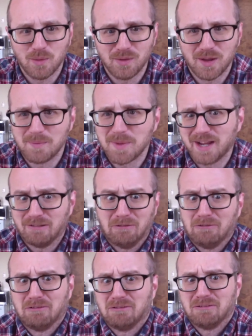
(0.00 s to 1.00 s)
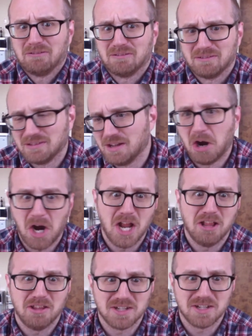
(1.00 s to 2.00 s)
I'm like, all right,
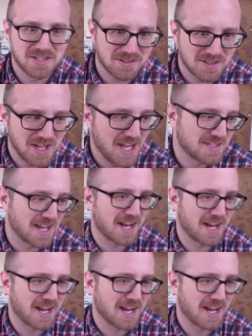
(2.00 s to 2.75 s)
this is, it's like a,